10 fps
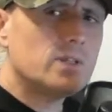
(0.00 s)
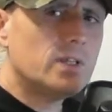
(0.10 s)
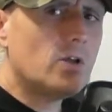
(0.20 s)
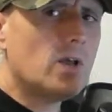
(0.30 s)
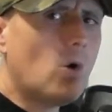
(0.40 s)
you
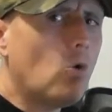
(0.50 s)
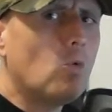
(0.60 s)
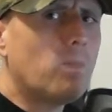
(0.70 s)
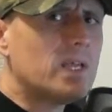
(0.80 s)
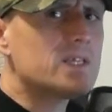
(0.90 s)
know, you know,
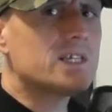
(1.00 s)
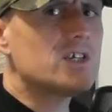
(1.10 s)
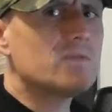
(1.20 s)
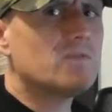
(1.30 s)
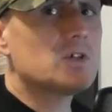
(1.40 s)
all
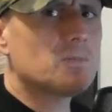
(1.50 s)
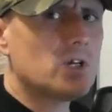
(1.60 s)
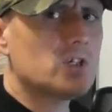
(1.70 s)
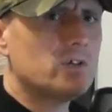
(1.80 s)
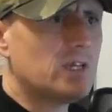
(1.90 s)
PlayStation
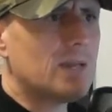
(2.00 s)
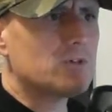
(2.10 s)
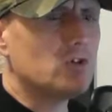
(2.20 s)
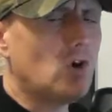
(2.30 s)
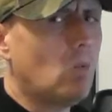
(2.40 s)
first party studio
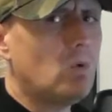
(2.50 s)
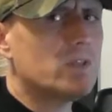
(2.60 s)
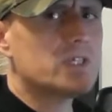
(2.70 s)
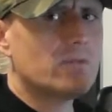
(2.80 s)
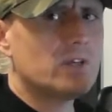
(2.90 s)
games are
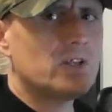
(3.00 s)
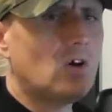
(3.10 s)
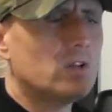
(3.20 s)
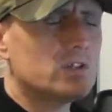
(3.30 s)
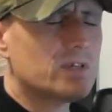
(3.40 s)
not worth
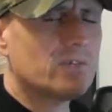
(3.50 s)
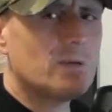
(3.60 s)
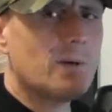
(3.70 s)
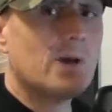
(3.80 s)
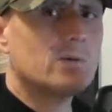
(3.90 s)
seventy dollars,
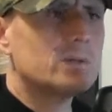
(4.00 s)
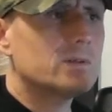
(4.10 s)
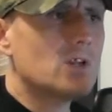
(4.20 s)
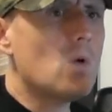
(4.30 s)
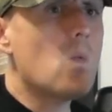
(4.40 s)
seventy
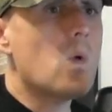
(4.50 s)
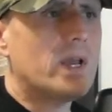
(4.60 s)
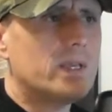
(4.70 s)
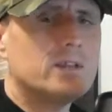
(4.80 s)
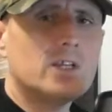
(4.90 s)
pound. There's no
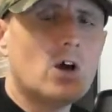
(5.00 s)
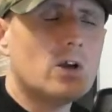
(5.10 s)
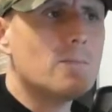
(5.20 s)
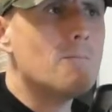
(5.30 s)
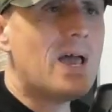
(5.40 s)
way you
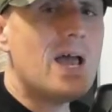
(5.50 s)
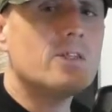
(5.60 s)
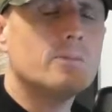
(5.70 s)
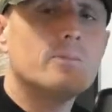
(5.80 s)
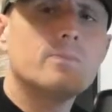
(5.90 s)
can't
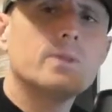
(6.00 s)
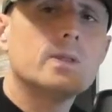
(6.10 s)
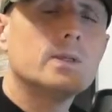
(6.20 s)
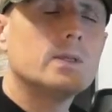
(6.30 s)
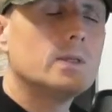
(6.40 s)
compare them.
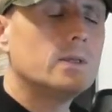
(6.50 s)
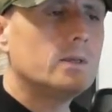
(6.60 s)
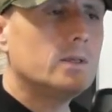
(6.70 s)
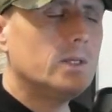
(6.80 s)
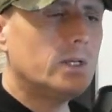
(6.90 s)

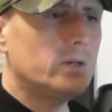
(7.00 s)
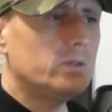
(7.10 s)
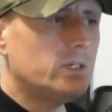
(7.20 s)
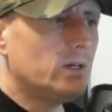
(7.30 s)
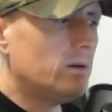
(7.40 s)
You
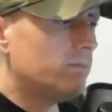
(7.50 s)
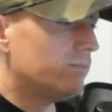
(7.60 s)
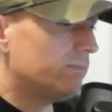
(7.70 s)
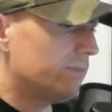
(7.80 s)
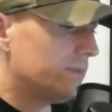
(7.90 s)
know, you
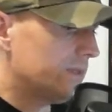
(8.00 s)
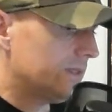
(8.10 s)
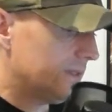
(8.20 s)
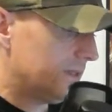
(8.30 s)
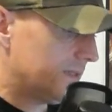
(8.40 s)
can't.
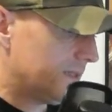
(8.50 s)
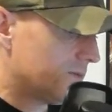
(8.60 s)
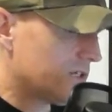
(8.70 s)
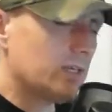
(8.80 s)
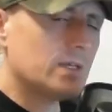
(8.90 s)
I